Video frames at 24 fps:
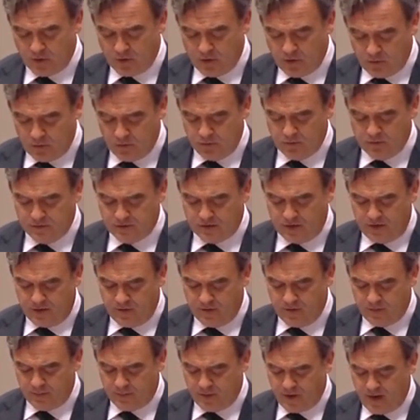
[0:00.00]
calls on
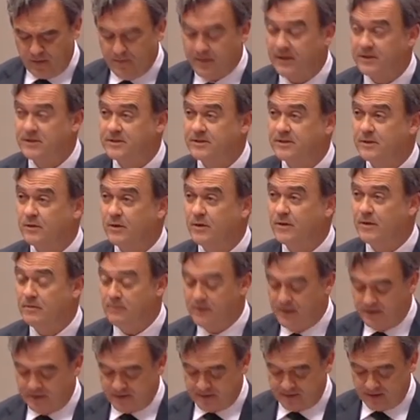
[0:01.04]
the Prime Minister and the
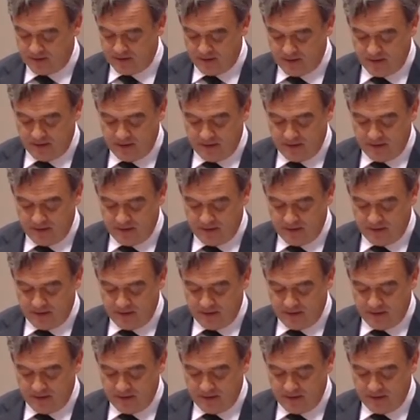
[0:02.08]
Minister,